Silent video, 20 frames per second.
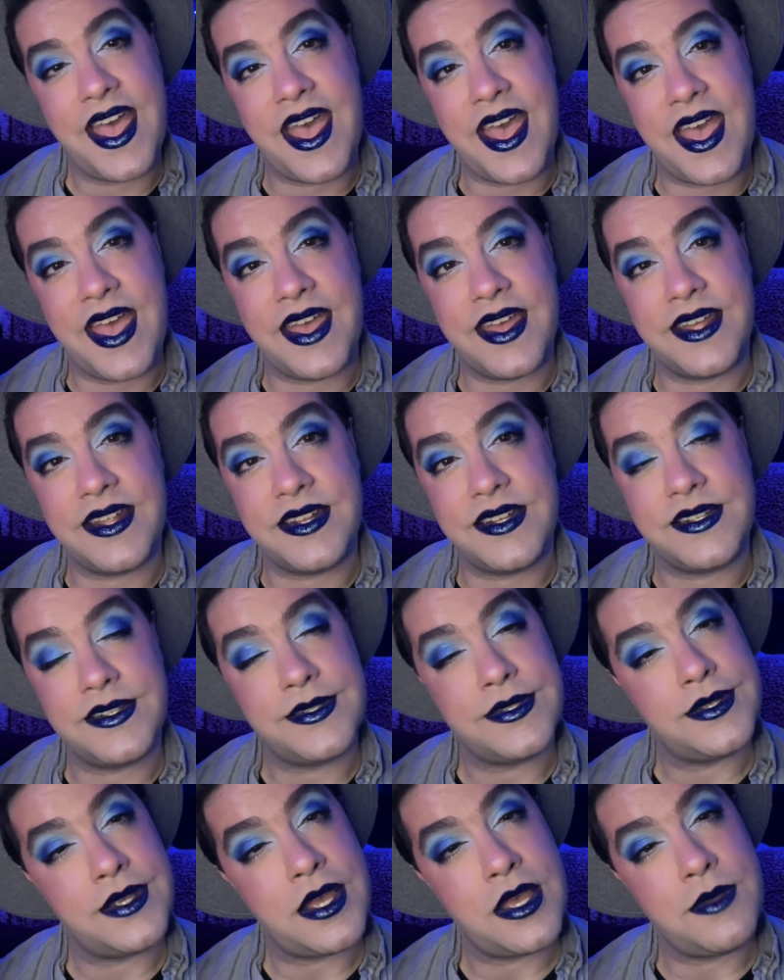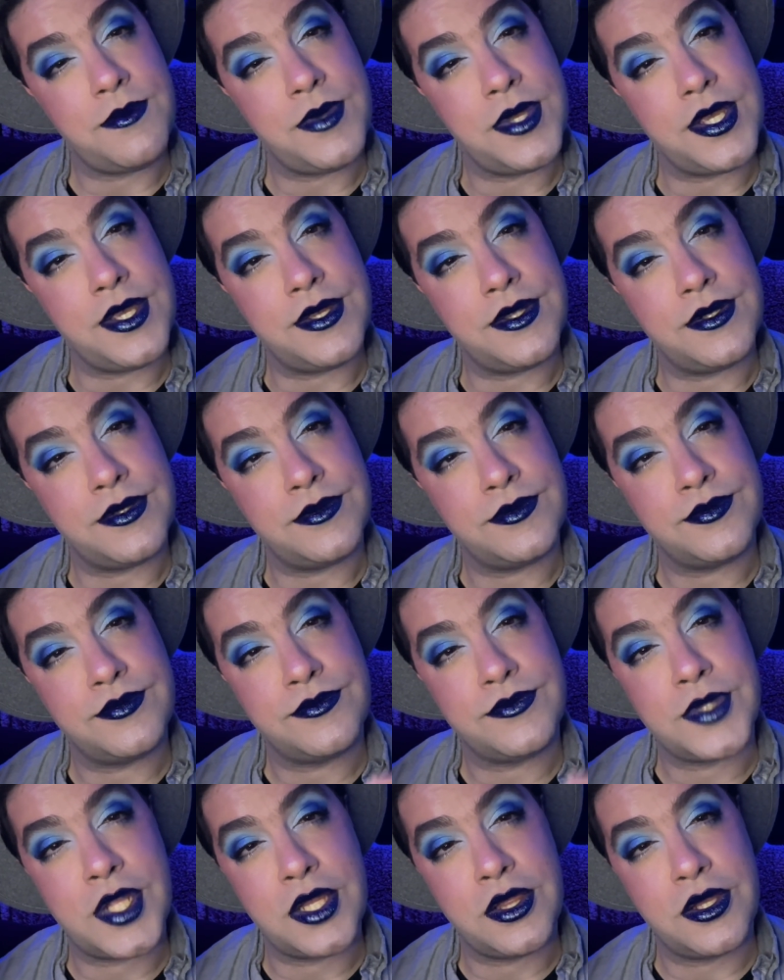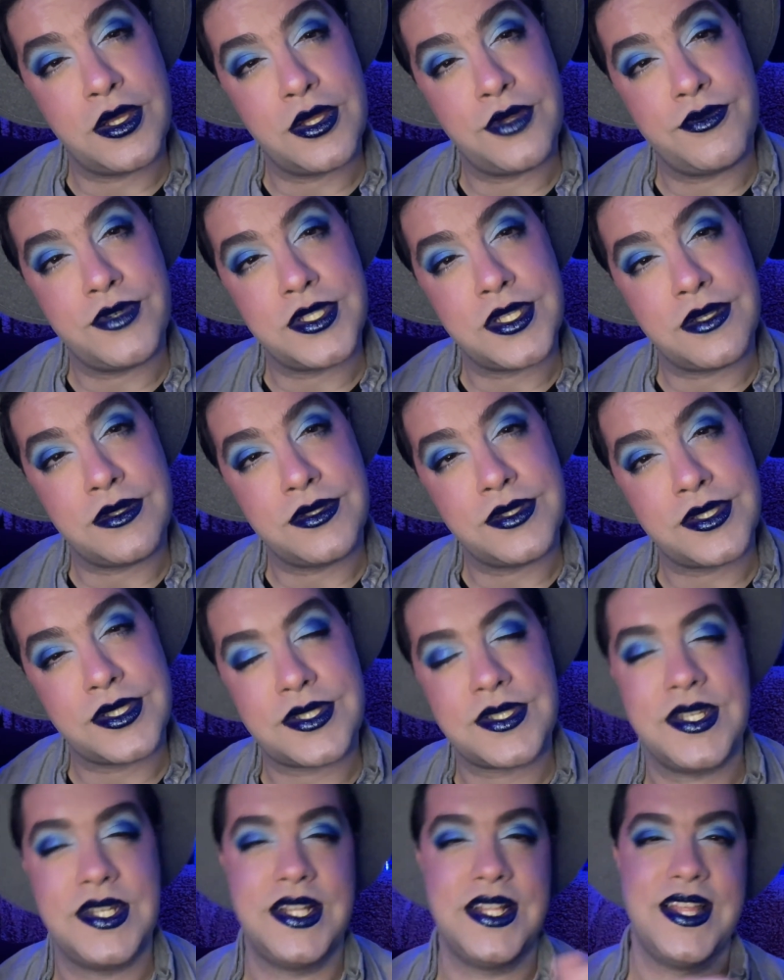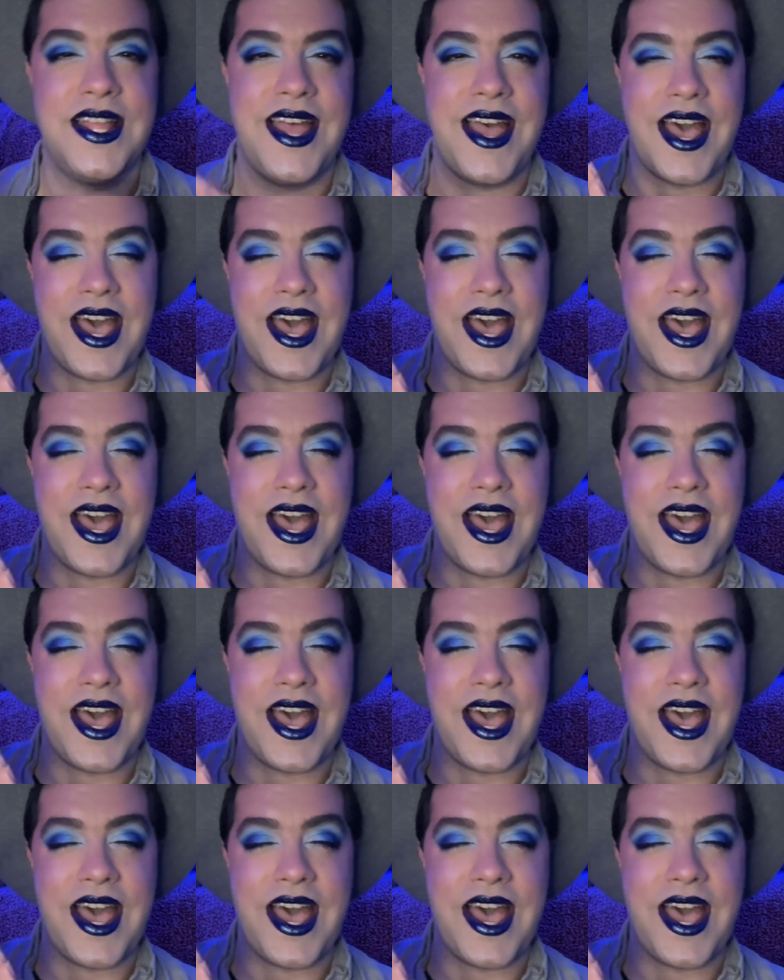And I mean, look at the results.